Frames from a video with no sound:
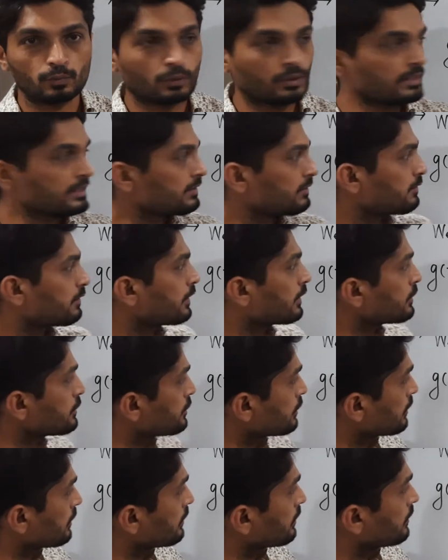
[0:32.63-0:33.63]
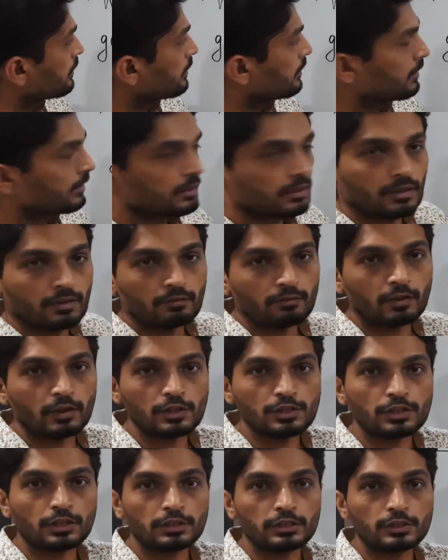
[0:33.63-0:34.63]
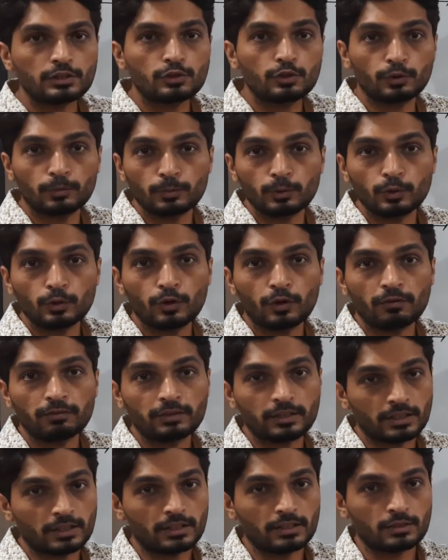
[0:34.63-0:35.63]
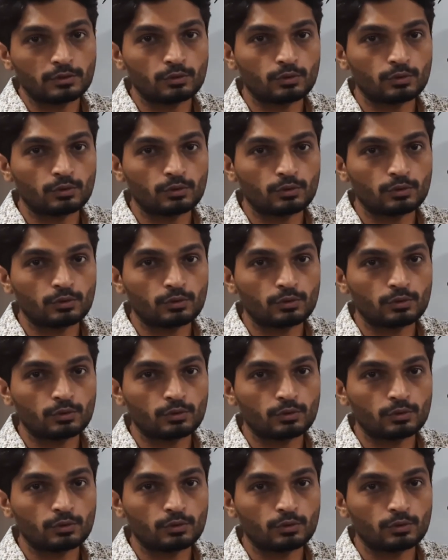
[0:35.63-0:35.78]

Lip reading: What is a function? Function is cube root of t.